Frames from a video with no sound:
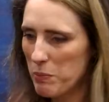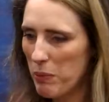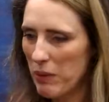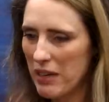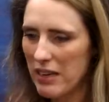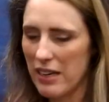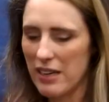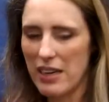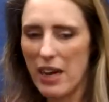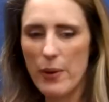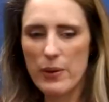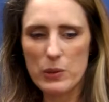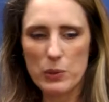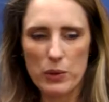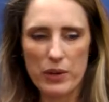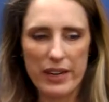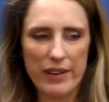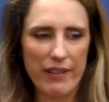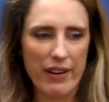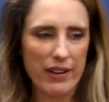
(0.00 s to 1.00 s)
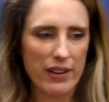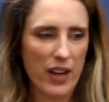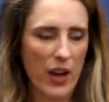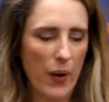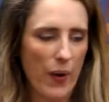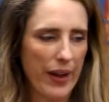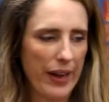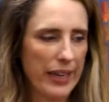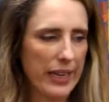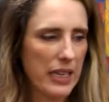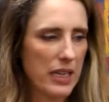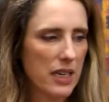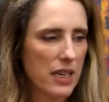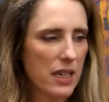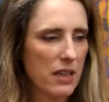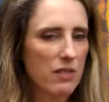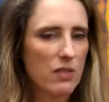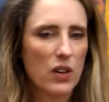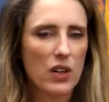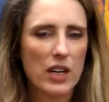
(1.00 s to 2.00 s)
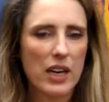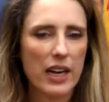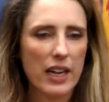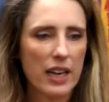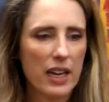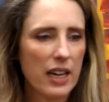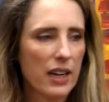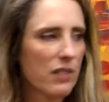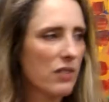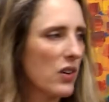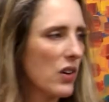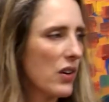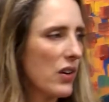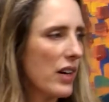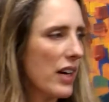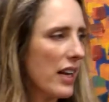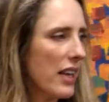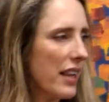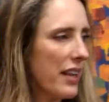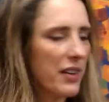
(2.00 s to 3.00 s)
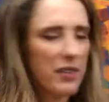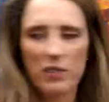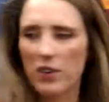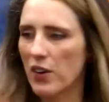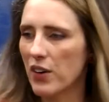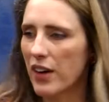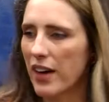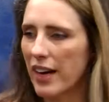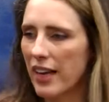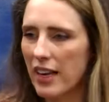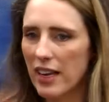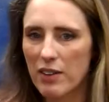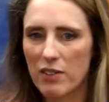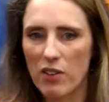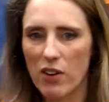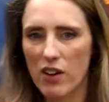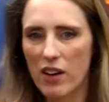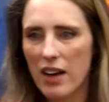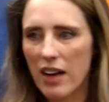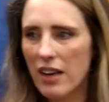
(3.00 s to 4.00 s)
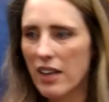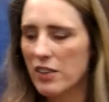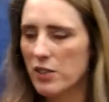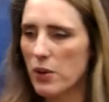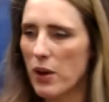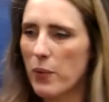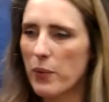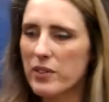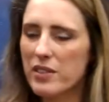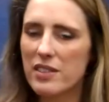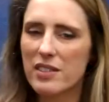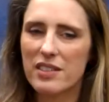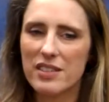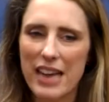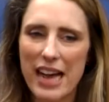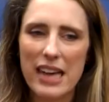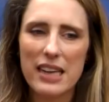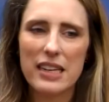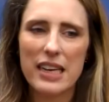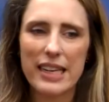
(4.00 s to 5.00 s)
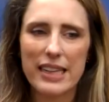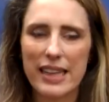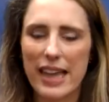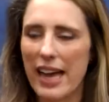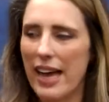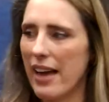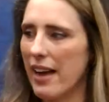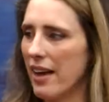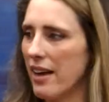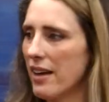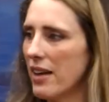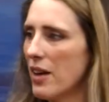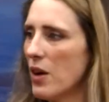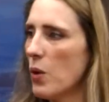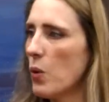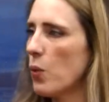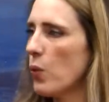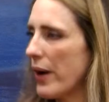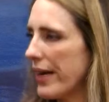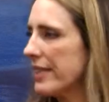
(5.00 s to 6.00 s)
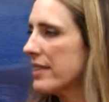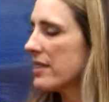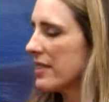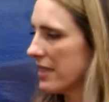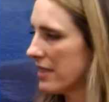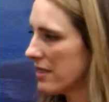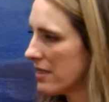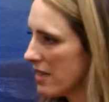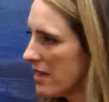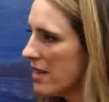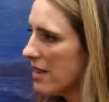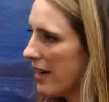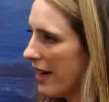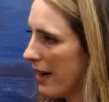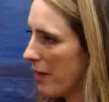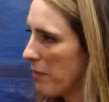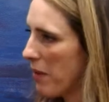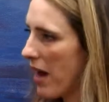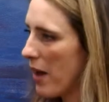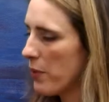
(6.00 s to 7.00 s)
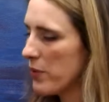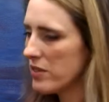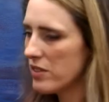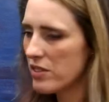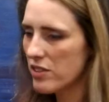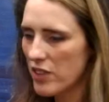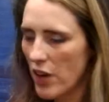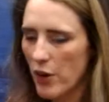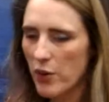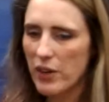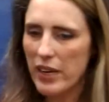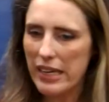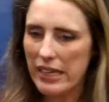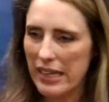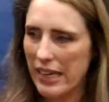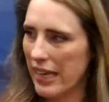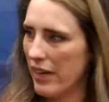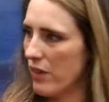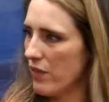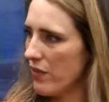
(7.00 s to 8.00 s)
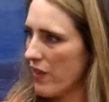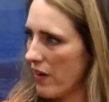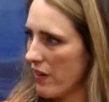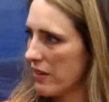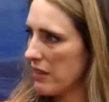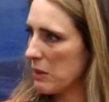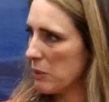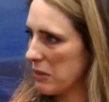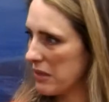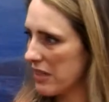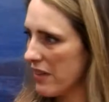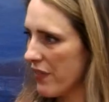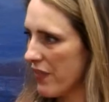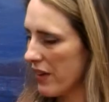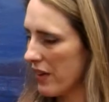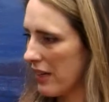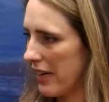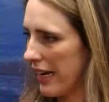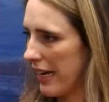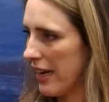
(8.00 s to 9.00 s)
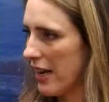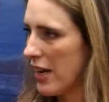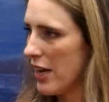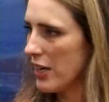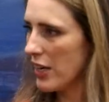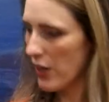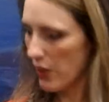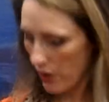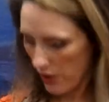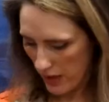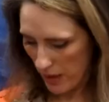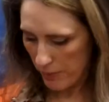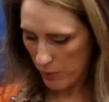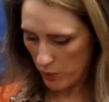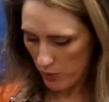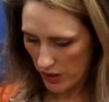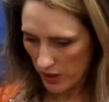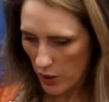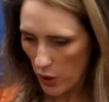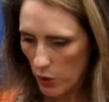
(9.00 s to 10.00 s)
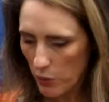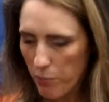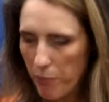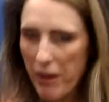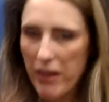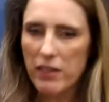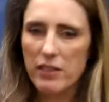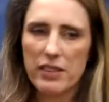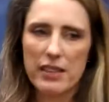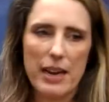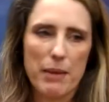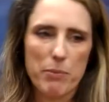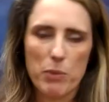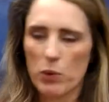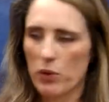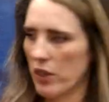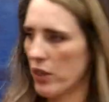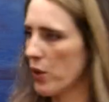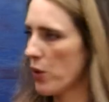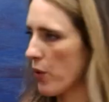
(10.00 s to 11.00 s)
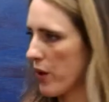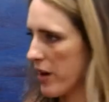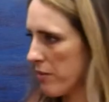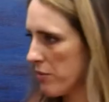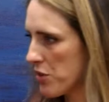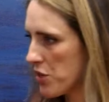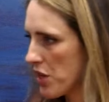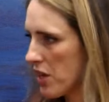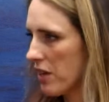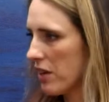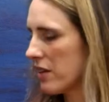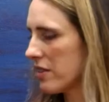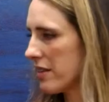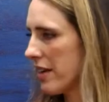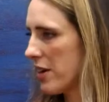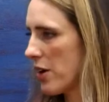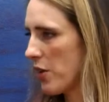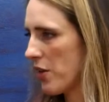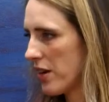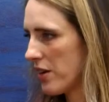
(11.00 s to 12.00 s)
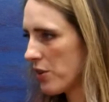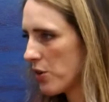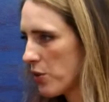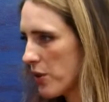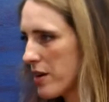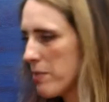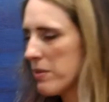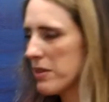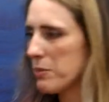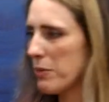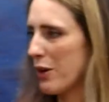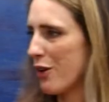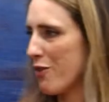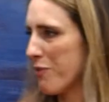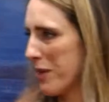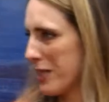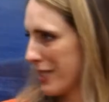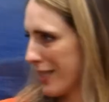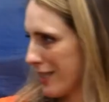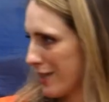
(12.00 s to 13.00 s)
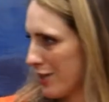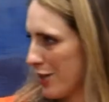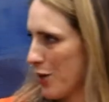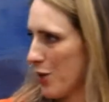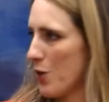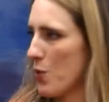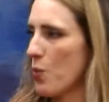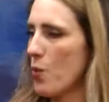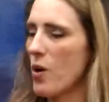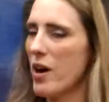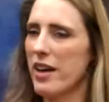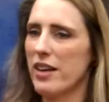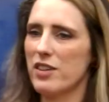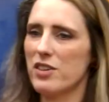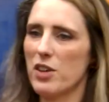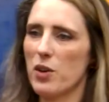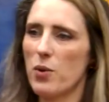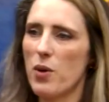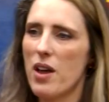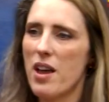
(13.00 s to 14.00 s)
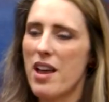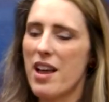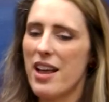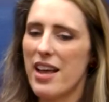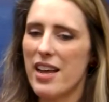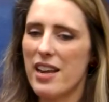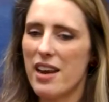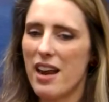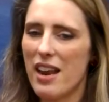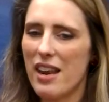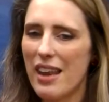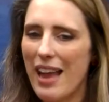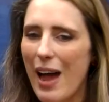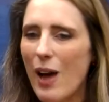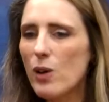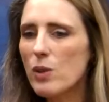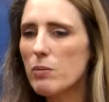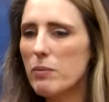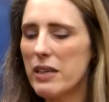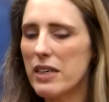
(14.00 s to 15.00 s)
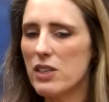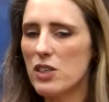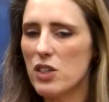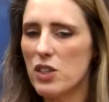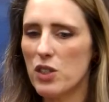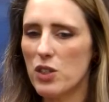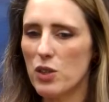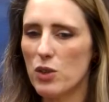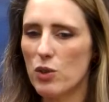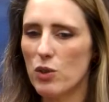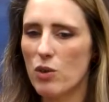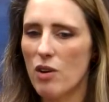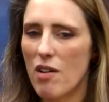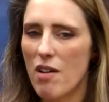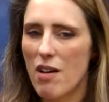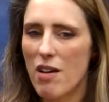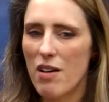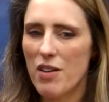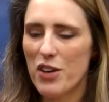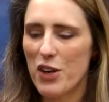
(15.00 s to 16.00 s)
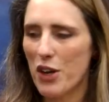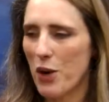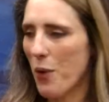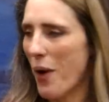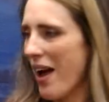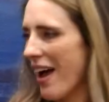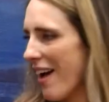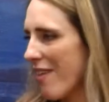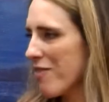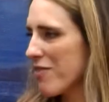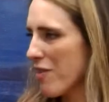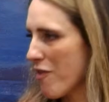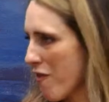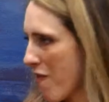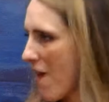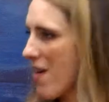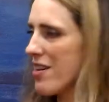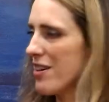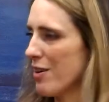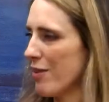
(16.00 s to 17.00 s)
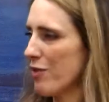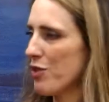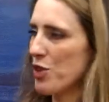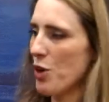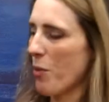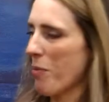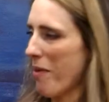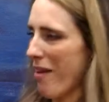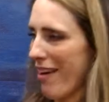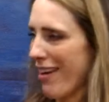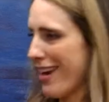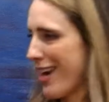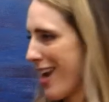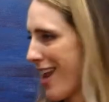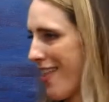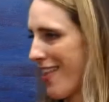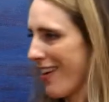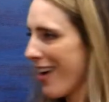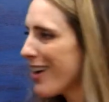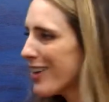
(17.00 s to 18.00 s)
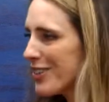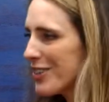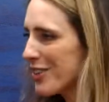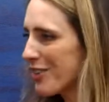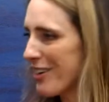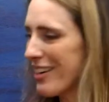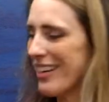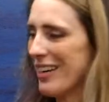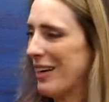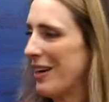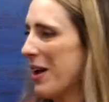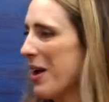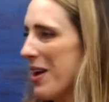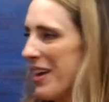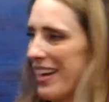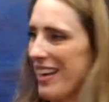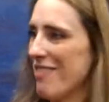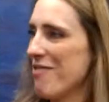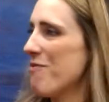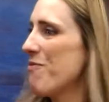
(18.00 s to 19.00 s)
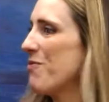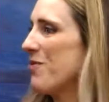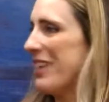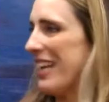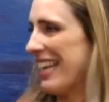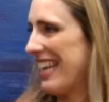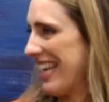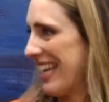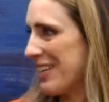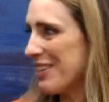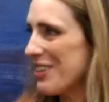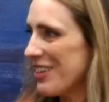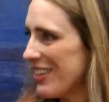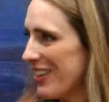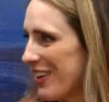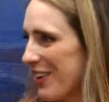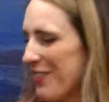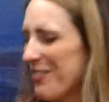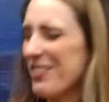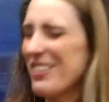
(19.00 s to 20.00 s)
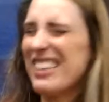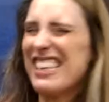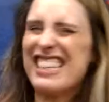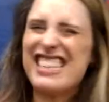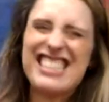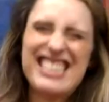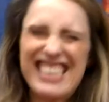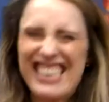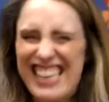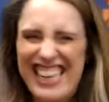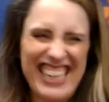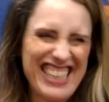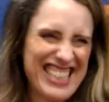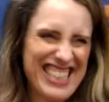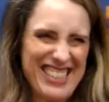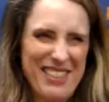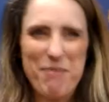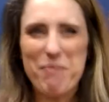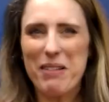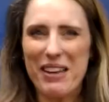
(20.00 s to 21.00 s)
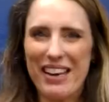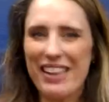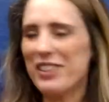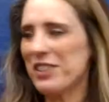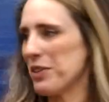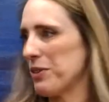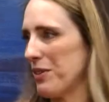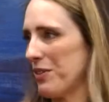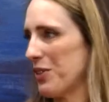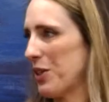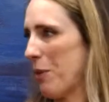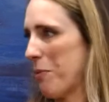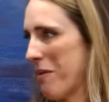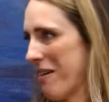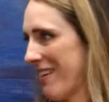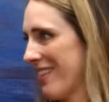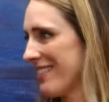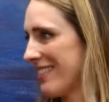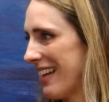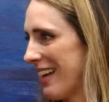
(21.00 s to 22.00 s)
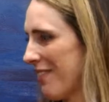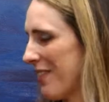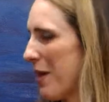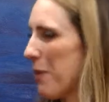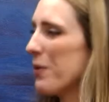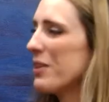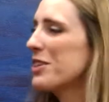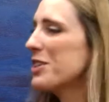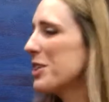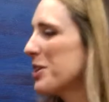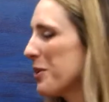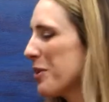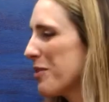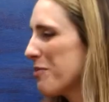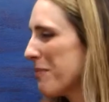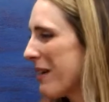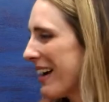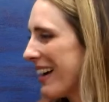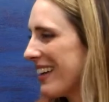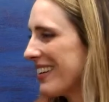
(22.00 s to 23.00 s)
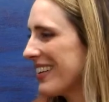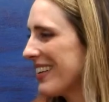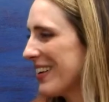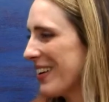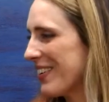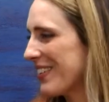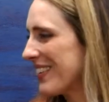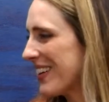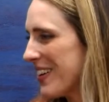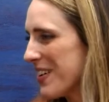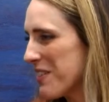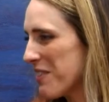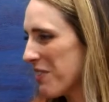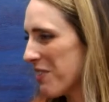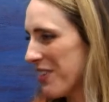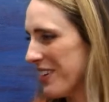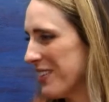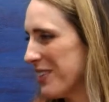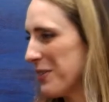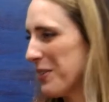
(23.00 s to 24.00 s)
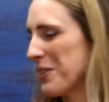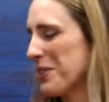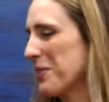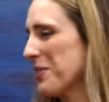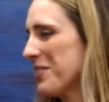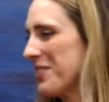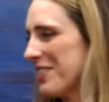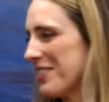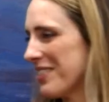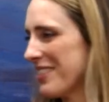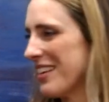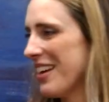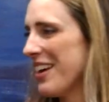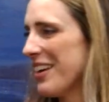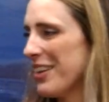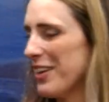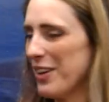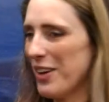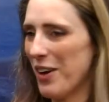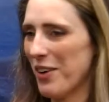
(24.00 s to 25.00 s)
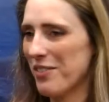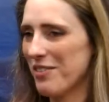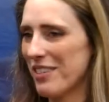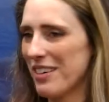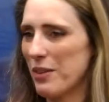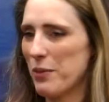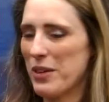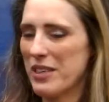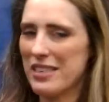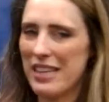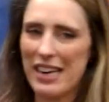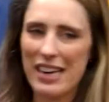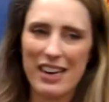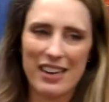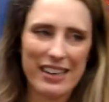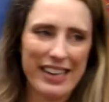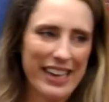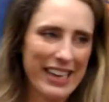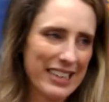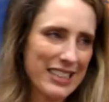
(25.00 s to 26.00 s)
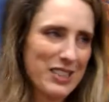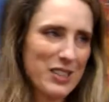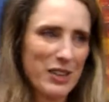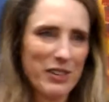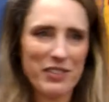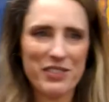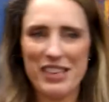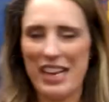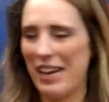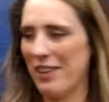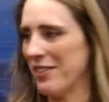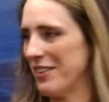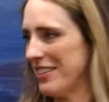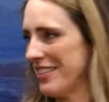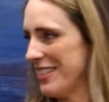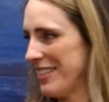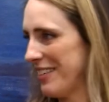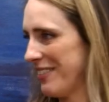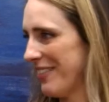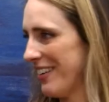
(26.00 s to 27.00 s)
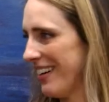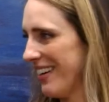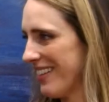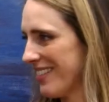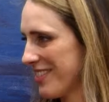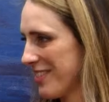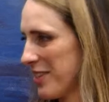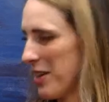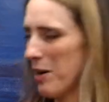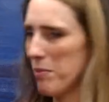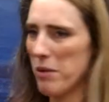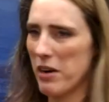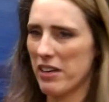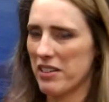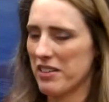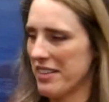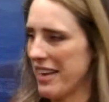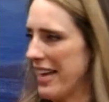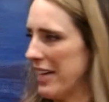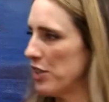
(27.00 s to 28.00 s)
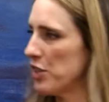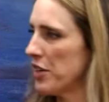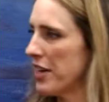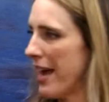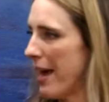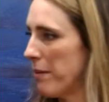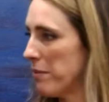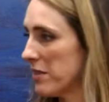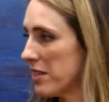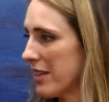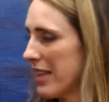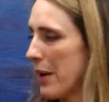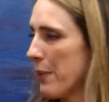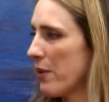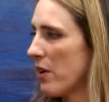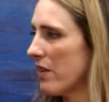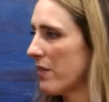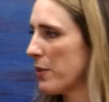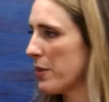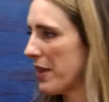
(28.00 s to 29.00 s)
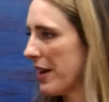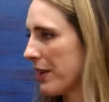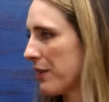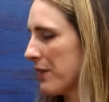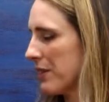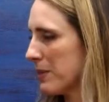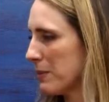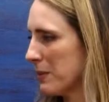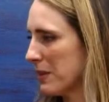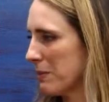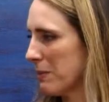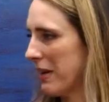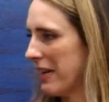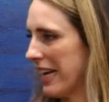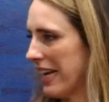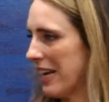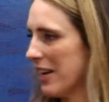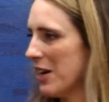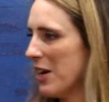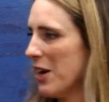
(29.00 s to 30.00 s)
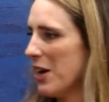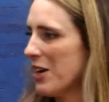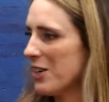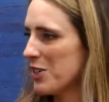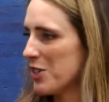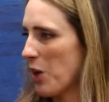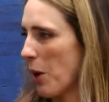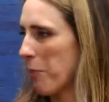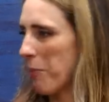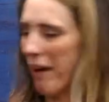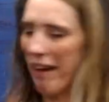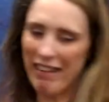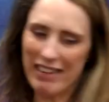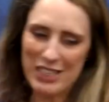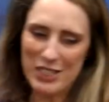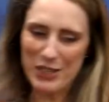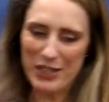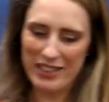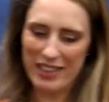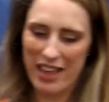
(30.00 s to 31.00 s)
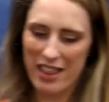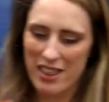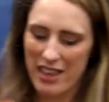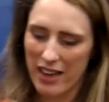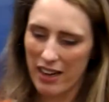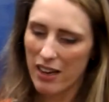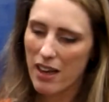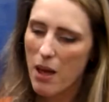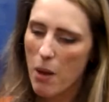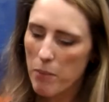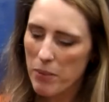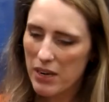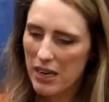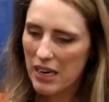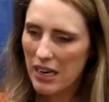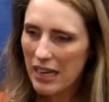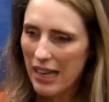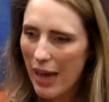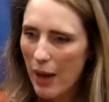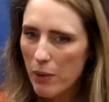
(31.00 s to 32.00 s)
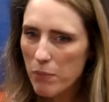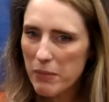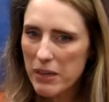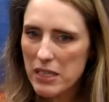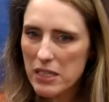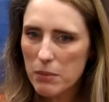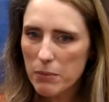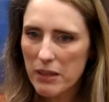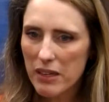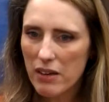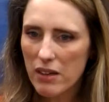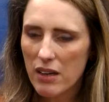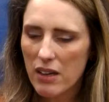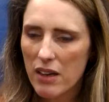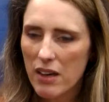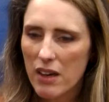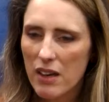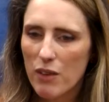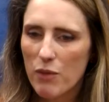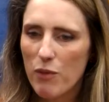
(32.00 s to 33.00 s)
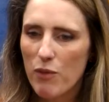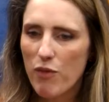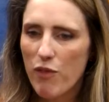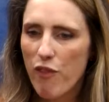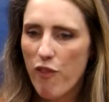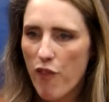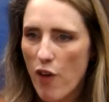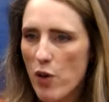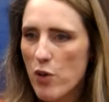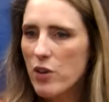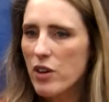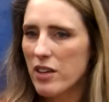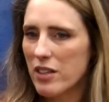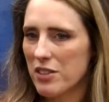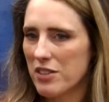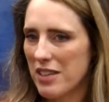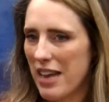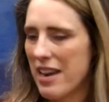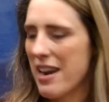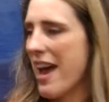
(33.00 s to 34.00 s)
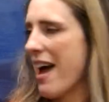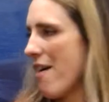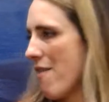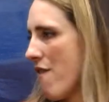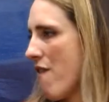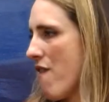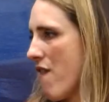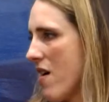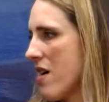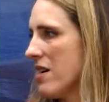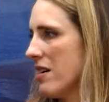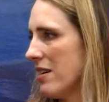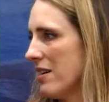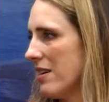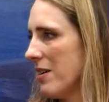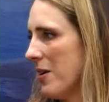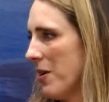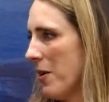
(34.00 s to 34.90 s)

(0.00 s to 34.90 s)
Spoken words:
brilliant. I was walking around going, wrong color, wrong color, wrong color, wrong color. So I wasn't standing there wasting time. I was zoning in very specifically, you know, and I bought a gold belt and I bought a cream shirt because I know that cream is better for my skin tone than white. So it allowed me to, you know, have the fun of shopping in another country and getting in, you know, really digging into the pleasure of shopping, because I love that. With two of my, you know, girlfriends, which was just, you know, we sent our kids off down to Starbucks and H&M. So they were off with their Christmas money, shopping and doing their thing. But it allowed me to be focused and have fun.